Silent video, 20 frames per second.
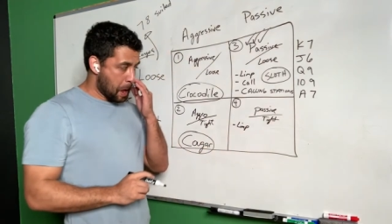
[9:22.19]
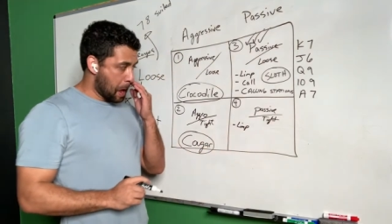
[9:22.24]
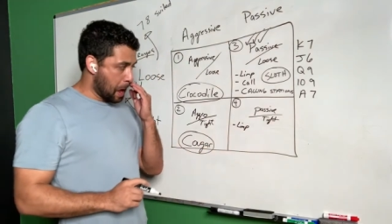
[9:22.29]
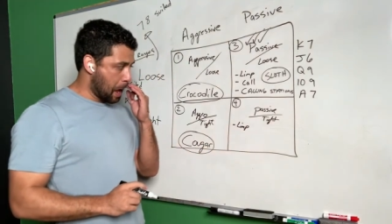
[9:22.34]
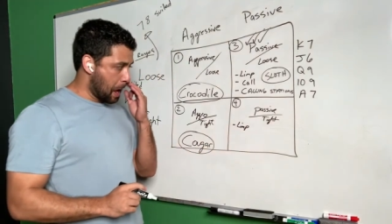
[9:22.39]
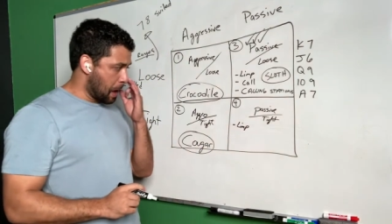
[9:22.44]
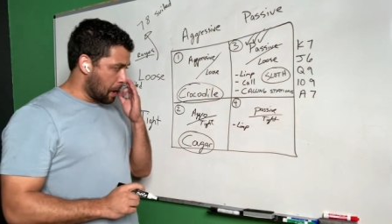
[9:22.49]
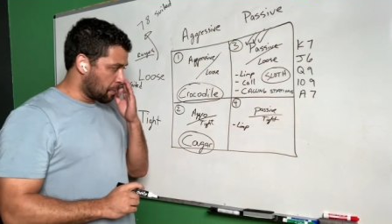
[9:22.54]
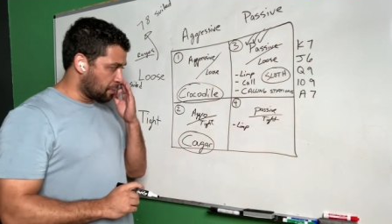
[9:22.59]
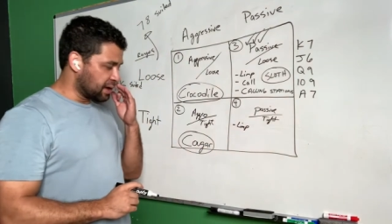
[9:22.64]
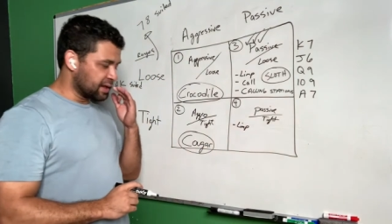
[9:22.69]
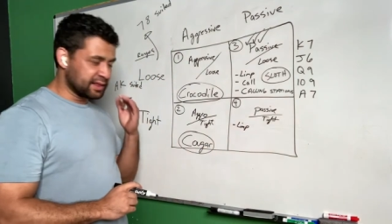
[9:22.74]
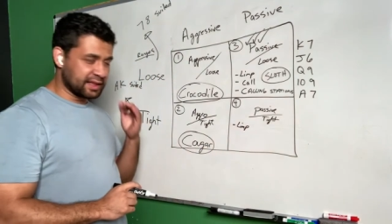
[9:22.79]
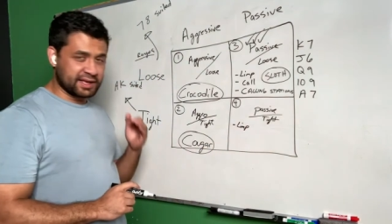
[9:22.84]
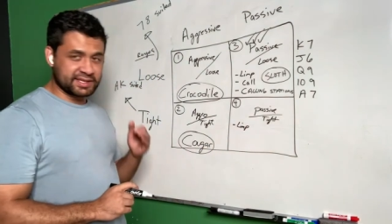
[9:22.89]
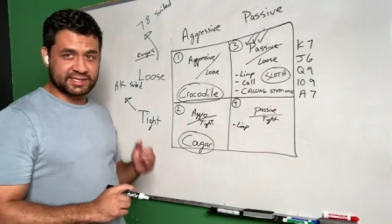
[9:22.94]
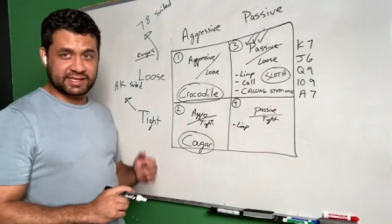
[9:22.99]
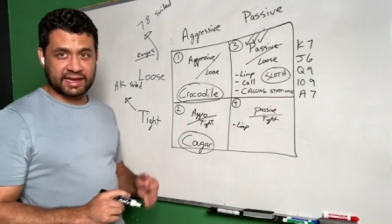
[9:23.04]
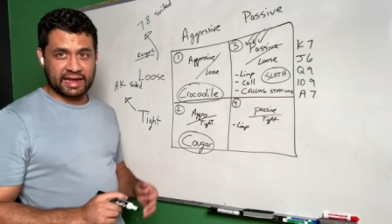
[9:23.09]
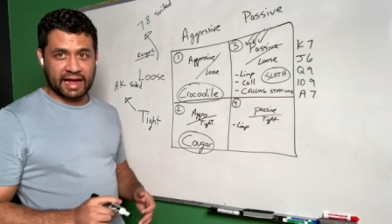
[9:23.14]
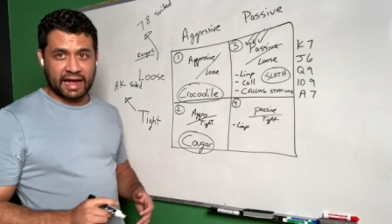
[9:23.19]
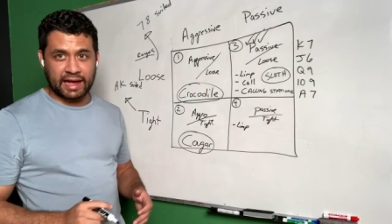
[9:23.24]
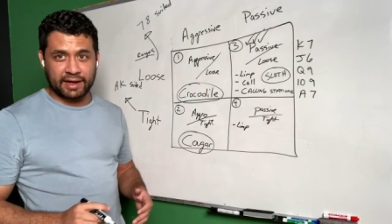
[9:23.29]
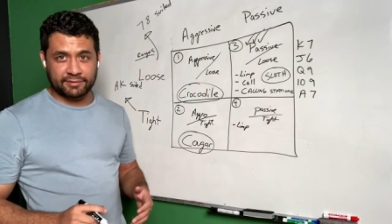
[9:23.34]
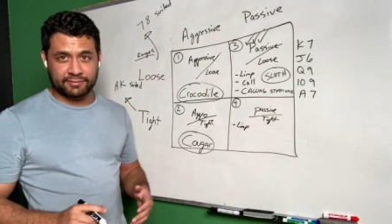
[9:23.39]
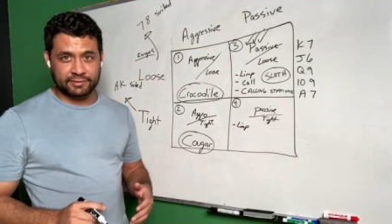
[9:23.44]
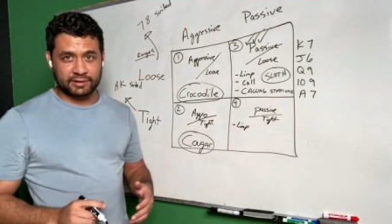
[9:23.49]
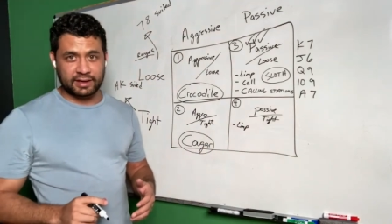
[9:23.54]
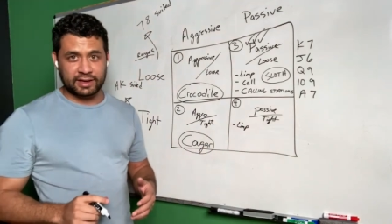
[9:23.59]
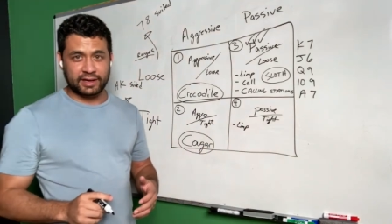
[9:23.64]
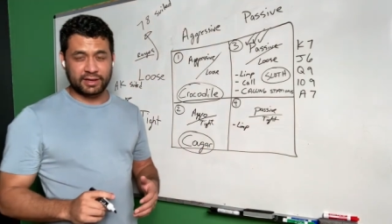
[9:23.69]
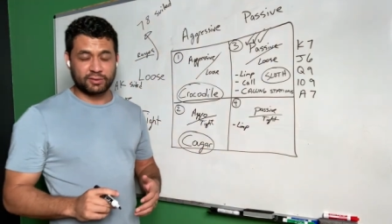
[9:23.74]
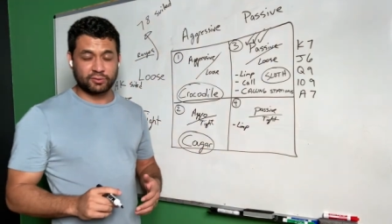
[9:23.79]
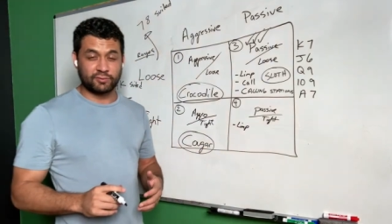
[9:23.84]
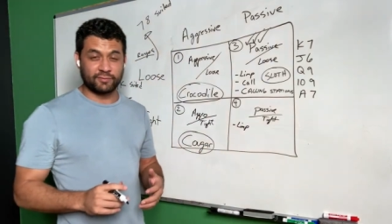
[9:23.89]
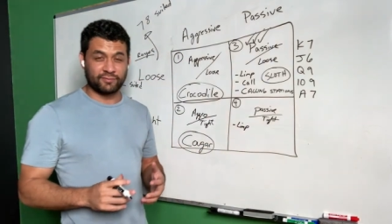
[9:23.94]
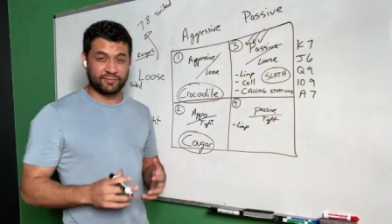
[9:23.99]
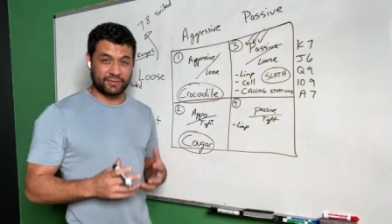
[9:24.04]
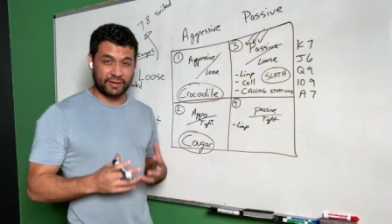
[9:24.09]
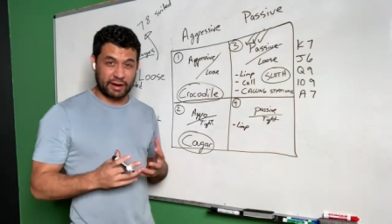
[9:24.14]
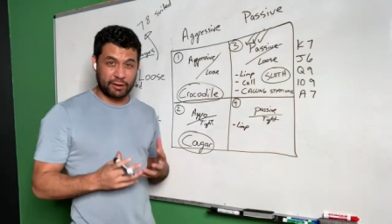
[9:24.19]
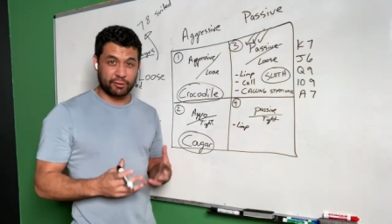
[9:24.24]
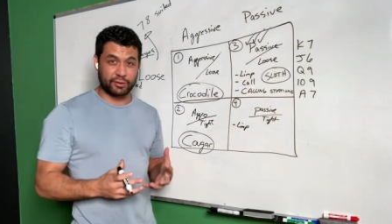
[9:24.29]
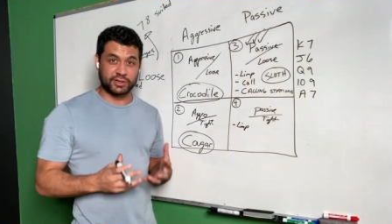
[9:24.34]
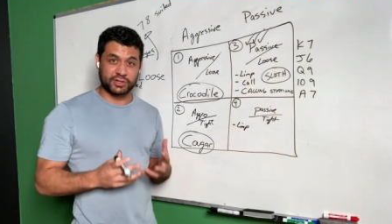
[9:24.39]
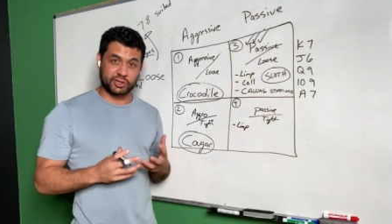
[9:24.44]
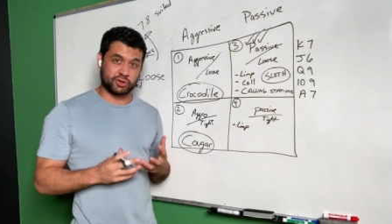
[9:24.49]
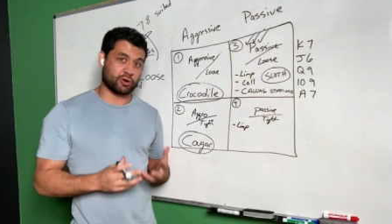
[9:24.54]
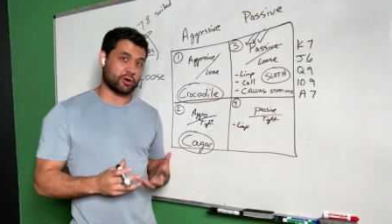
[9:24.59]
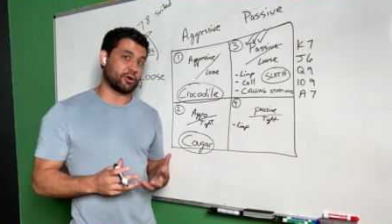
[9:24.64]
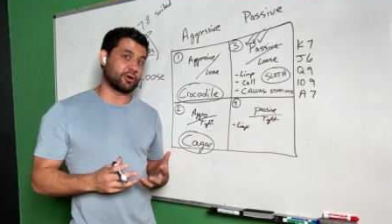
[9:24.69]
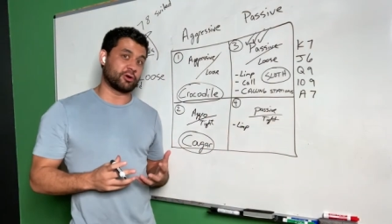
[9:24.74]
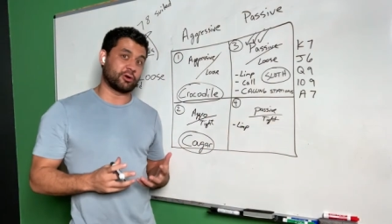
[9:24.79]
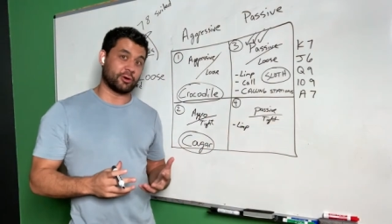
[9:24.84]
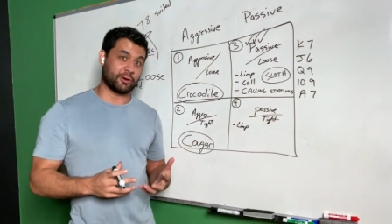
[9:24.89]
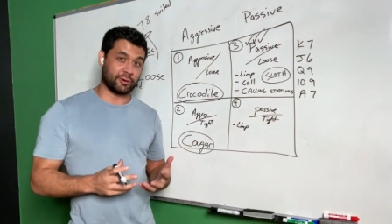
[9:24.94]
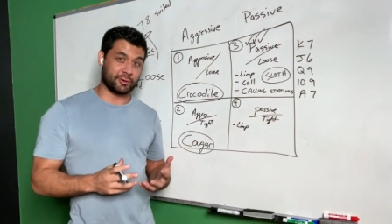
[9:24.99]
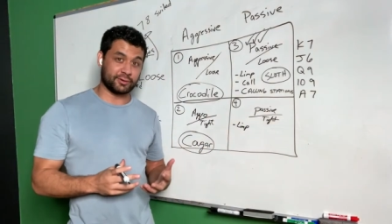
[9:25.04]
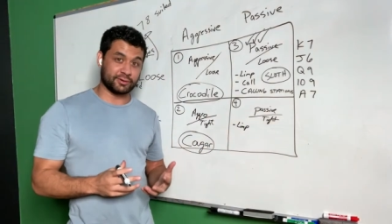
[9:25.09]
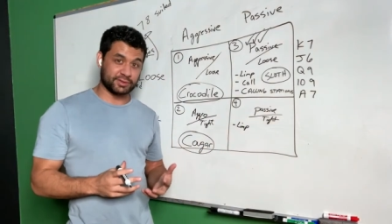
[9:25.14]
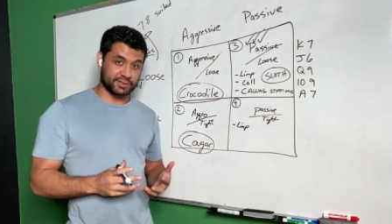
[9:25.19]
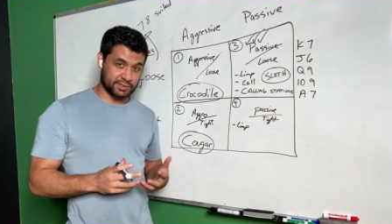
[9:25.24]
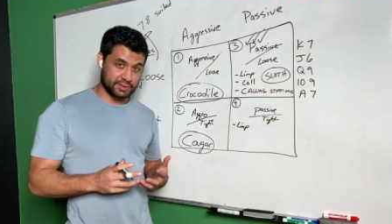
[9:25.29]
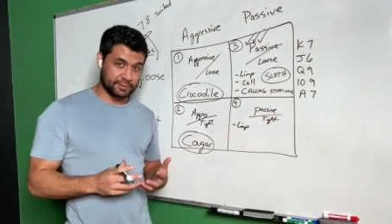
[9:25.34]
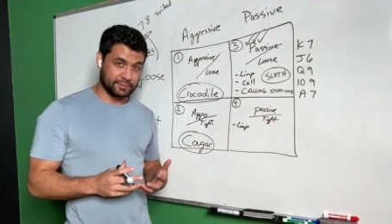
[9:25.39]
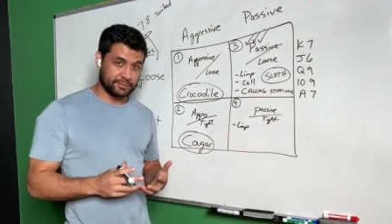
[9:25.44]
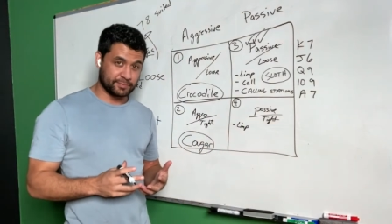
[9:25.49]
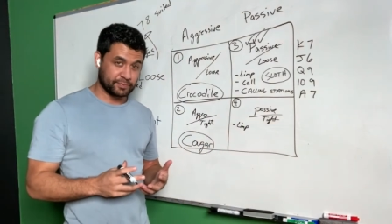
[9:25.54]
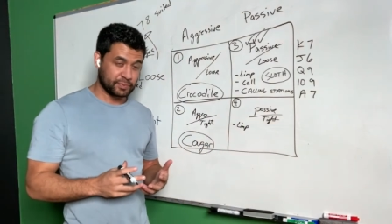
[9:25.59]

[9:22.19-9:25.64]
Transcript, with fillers: um, unless they have like very strong cards